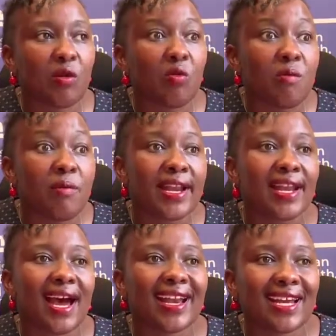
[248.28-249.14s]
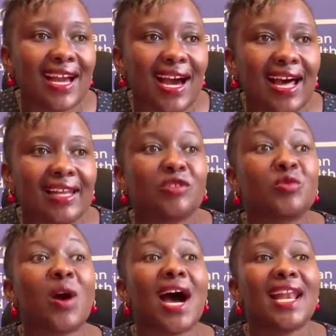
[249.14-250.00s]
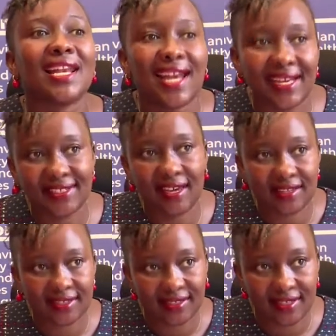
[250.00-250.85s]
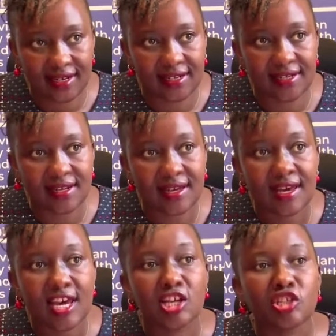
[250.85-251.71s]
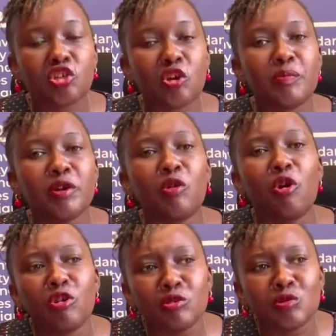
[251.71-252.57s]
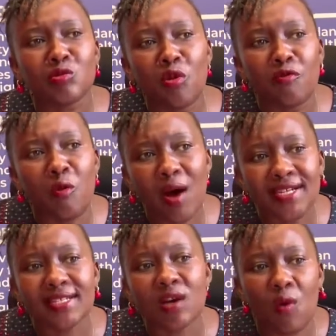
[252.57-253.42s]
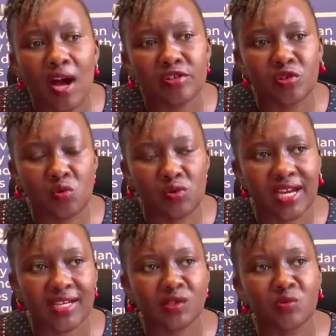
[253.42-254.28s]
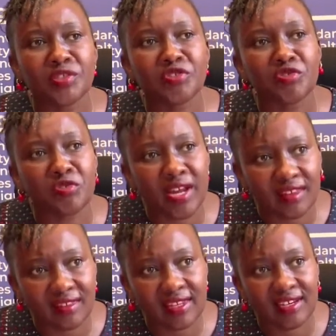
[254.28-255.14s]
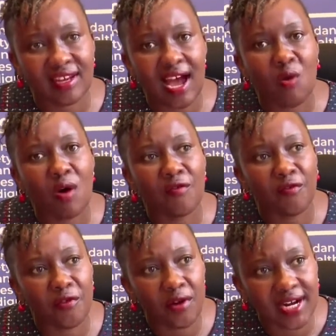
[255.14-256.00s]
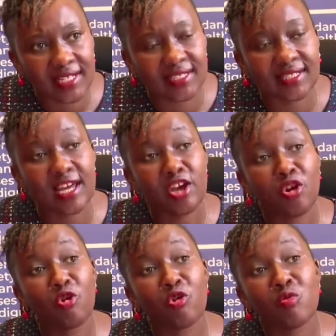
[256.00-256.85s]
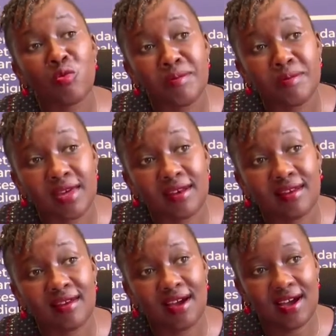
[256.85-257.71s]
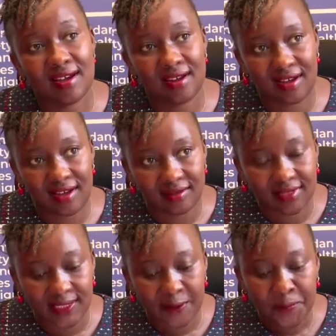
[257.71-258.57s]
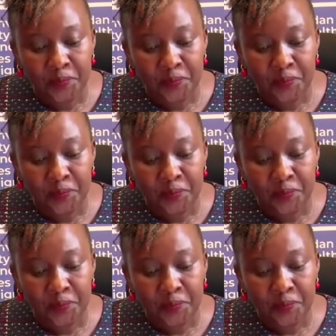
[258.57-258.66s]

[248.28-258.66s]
a woman and girl to a larger extent. So because of what the work taught us, we strengthened our focus on women and girls.